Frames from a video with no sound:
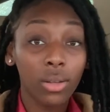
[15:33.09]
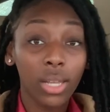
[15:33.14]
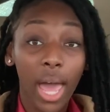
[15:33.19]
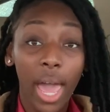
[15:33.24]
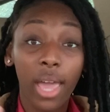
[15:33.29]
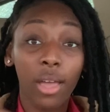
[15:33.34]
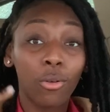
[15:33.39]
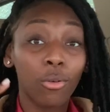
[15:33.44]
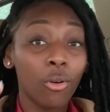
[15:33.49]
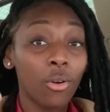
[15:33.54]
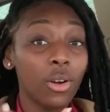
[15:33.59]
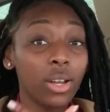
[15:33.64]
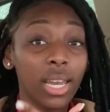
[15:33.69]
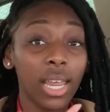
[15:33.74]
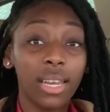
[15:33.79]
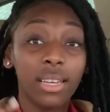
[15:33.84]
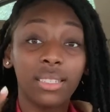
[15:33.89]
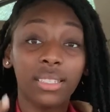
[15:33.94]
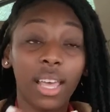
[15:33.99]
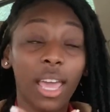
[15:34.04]
like growing
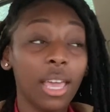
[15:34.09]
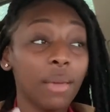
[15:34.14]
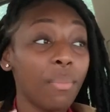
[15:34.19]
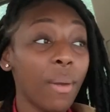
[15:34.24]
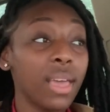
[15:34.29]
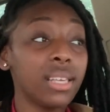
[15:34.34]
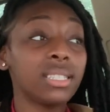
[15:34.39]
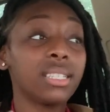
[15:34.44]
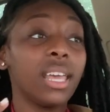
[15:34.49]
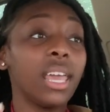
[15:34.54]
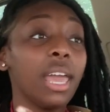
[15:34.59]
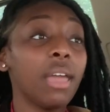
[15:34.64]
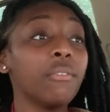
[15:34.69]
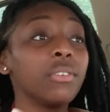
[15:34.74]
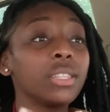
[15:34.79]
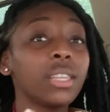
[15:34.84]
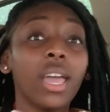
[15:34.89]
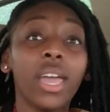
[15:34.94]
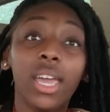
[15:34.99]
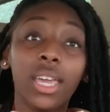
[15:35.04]
at the same pace and
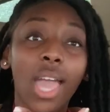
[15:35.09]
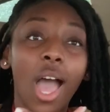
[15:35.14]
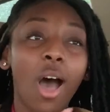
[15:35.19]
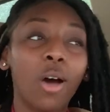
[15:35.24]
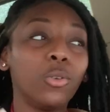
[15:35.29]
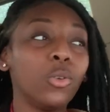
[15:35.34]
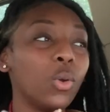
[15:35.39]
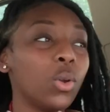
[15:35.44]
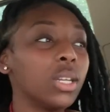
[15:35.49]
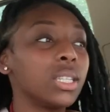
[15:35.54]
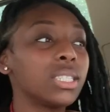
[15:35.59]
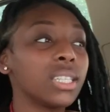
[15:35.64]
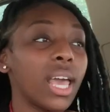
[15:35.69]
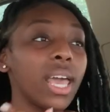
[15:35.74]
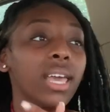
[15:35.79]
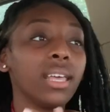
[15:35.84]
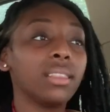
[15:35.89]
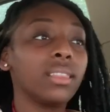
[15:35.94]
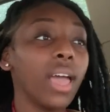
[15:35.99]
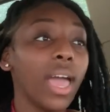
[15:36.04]
everything, y'all, doing the
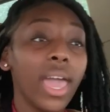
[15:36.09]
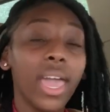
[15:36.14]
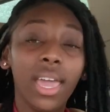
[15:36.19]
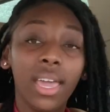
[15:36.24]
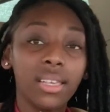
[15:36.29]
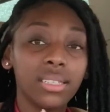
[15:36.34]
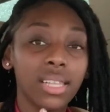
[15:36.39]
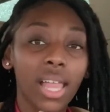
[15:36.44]
same things.